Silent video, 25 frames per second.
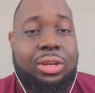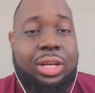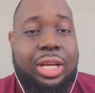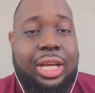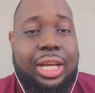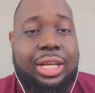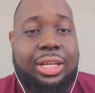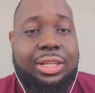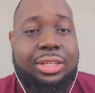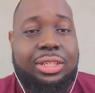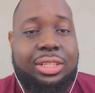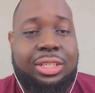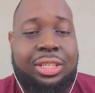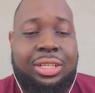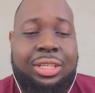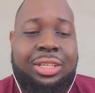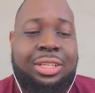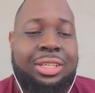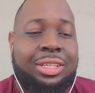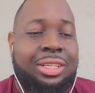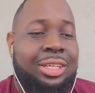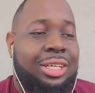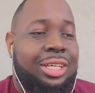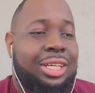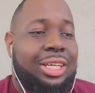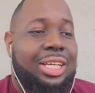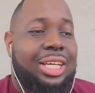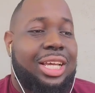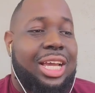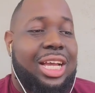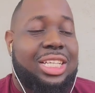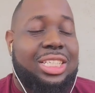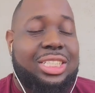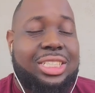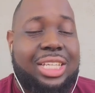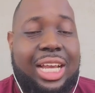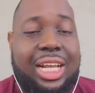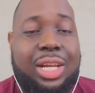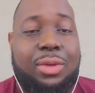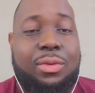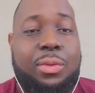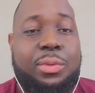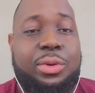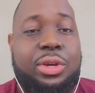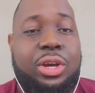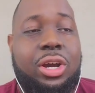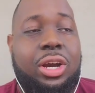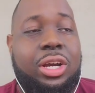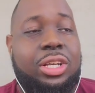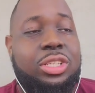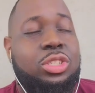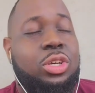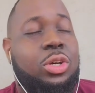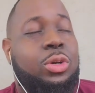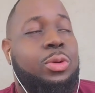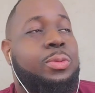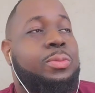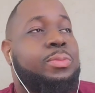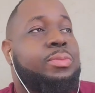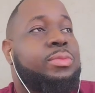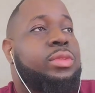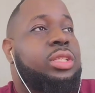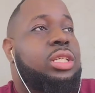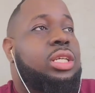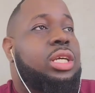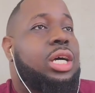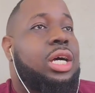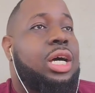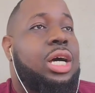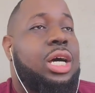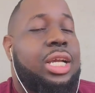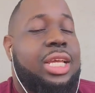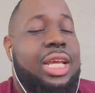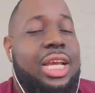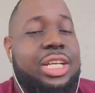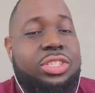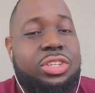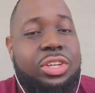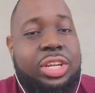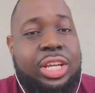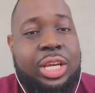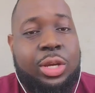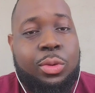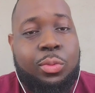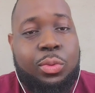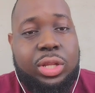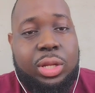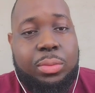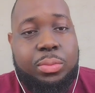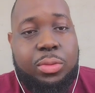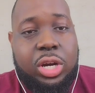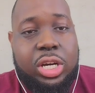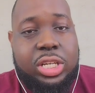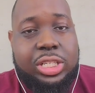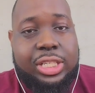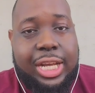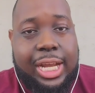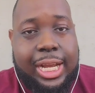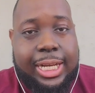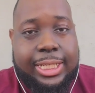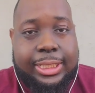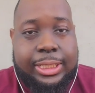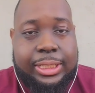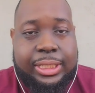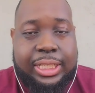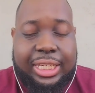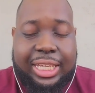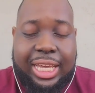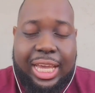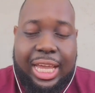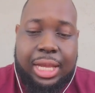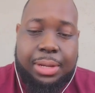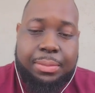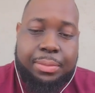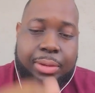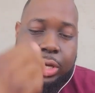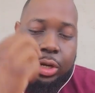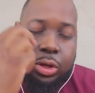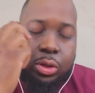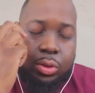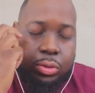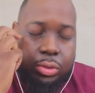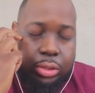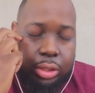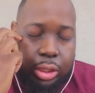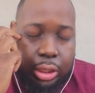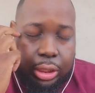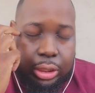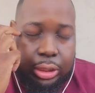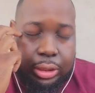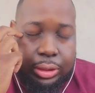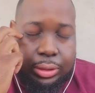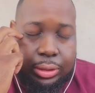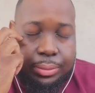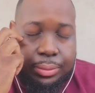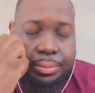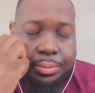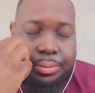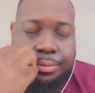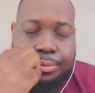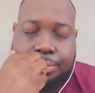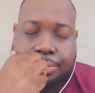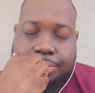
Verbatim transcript: At, that's exactly what we are. So uh, yesterday with Lamar Jackson, he came out. Um,